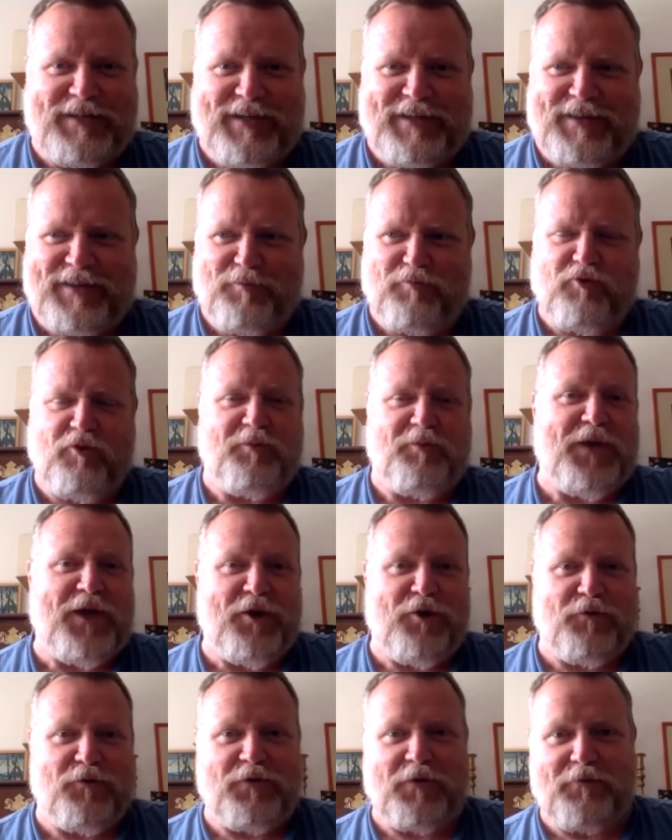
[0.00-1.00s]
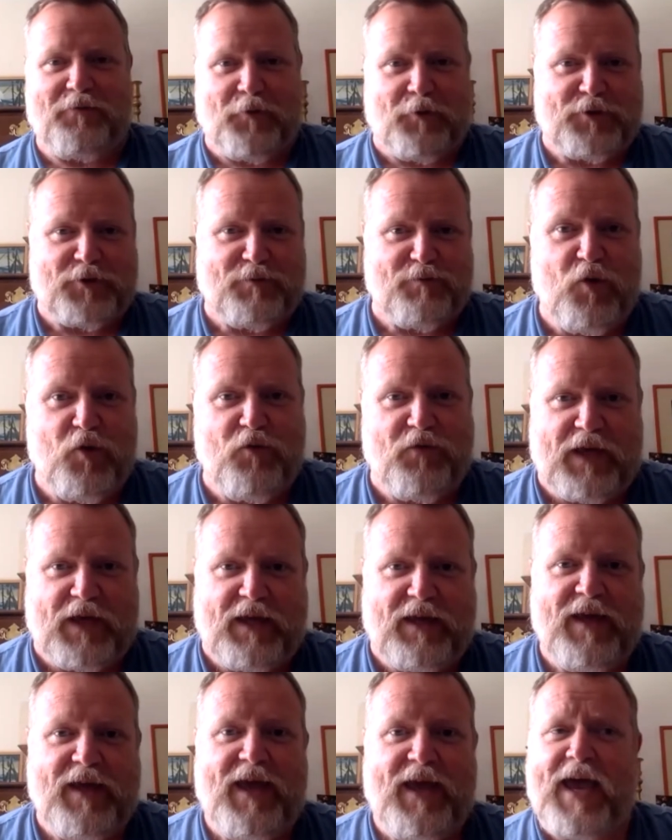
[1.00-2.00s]
at the premiere of the first
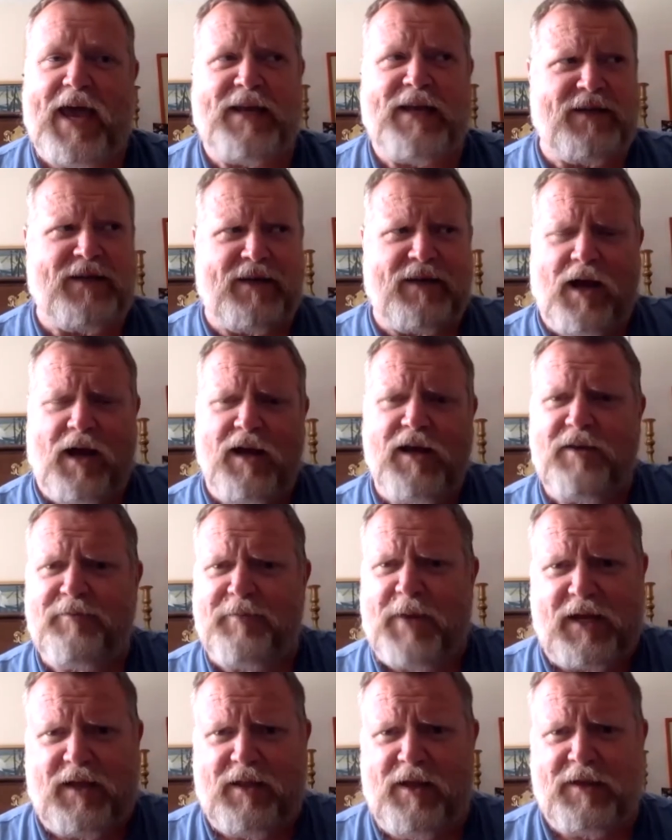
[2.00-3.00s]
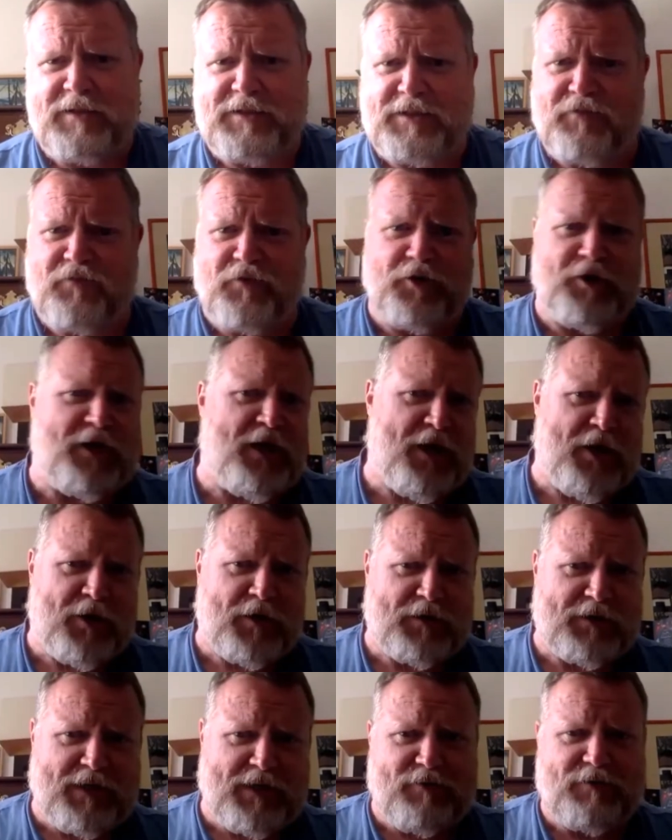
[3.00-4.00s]
movie, and it had hung in my closet for
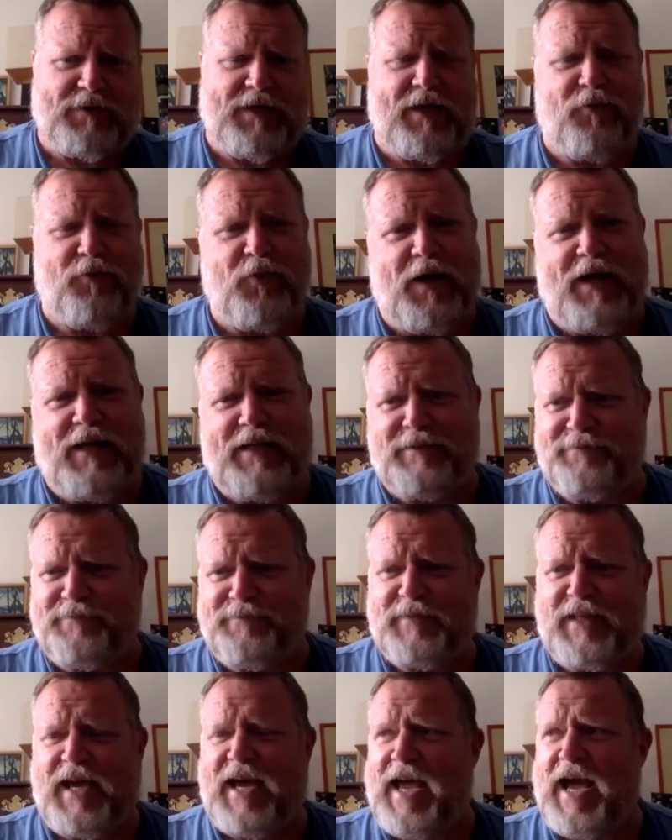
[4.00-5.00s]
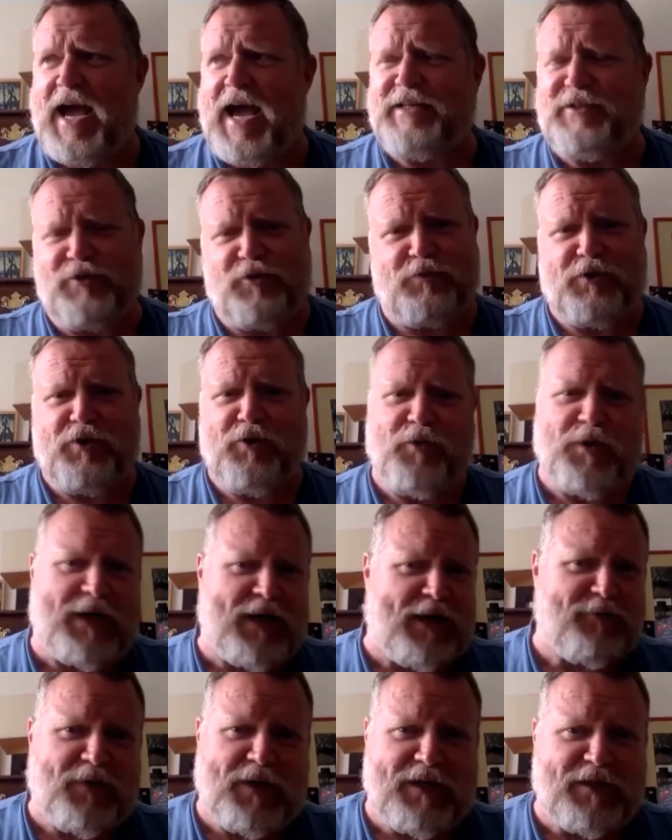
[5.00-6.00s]
years. And I was like, well, I don't know what
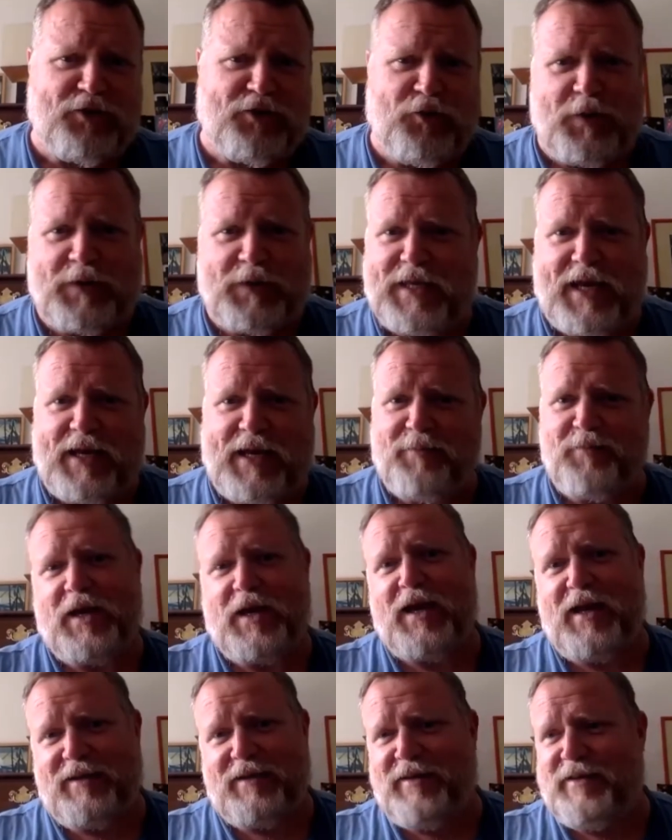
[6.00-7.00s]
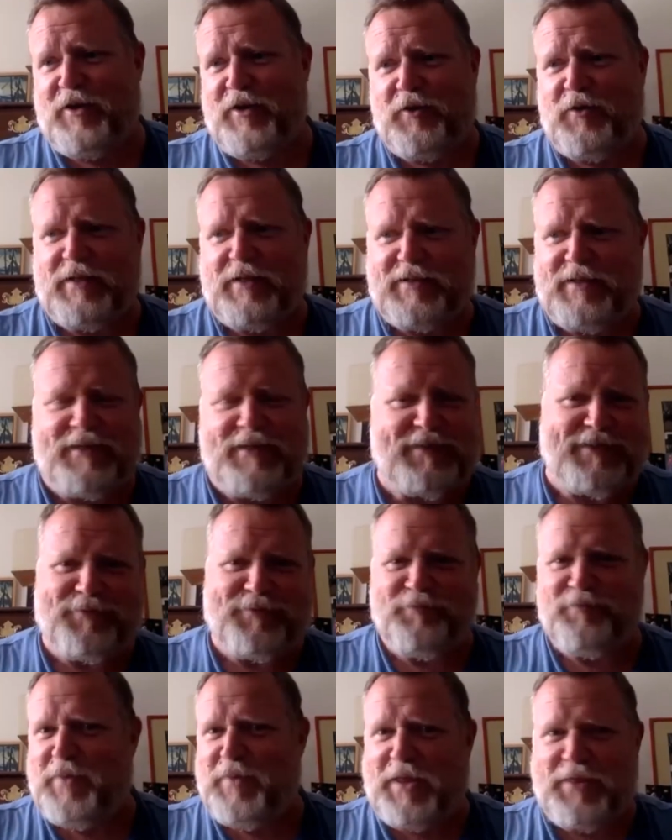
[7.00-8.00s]
I'm going to do with that.
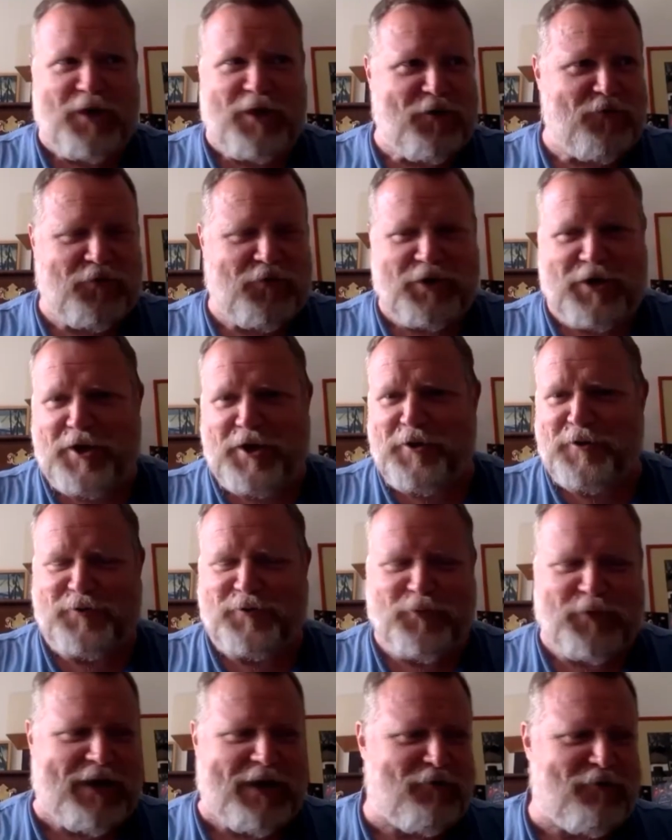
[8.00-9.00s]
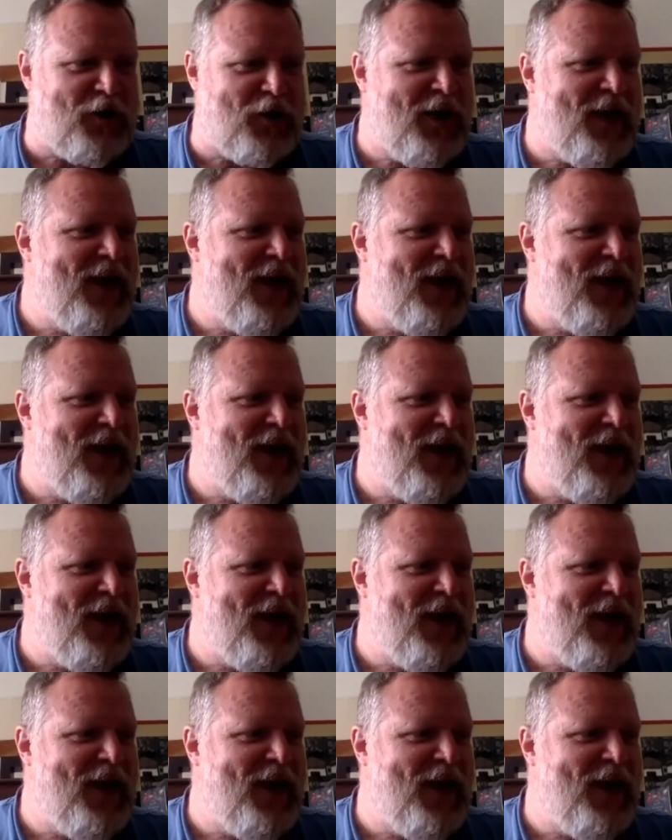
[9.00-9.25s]
It's been there for years, whatever.